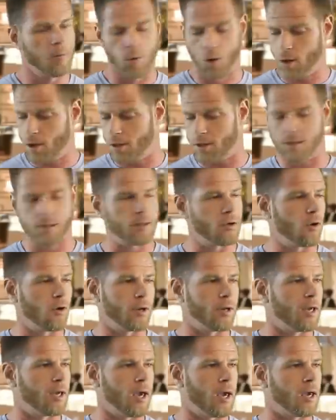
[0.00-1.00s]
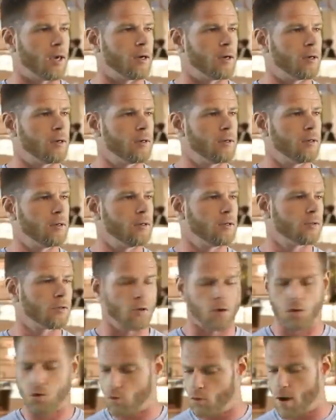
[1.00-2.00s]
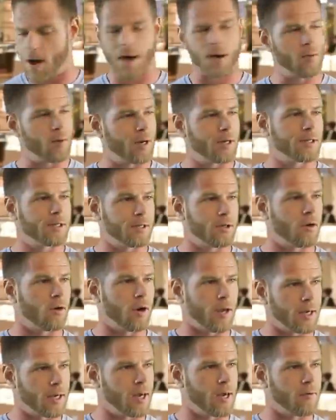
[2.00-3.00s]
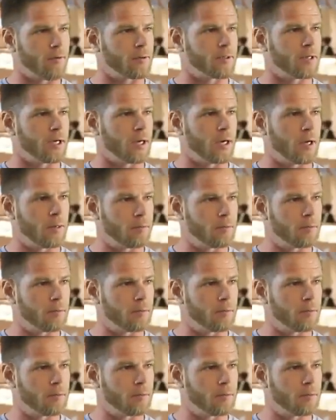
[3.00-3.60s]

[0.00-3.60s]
I'm not gonna sit on the egg. It's gonna crack when I sit on it, I guarantee it.